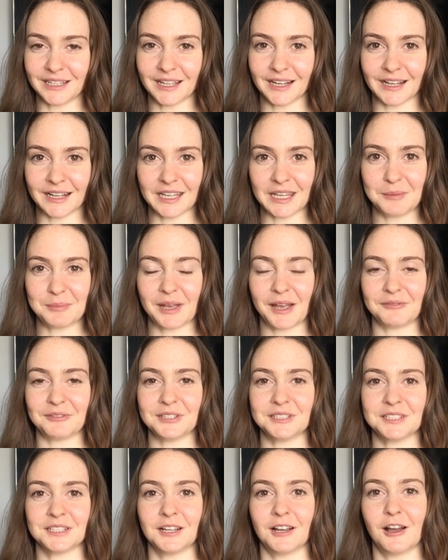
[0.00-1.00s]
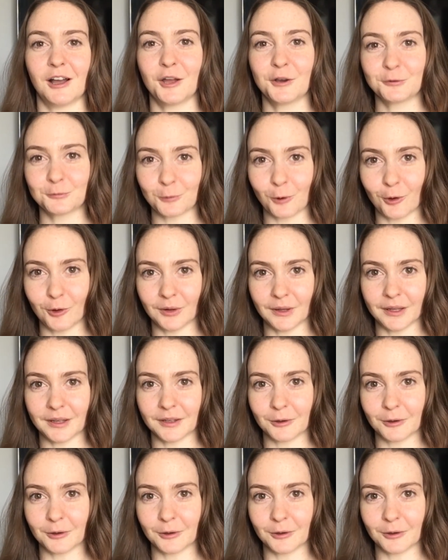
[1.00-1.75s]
and I keep having to unroll it,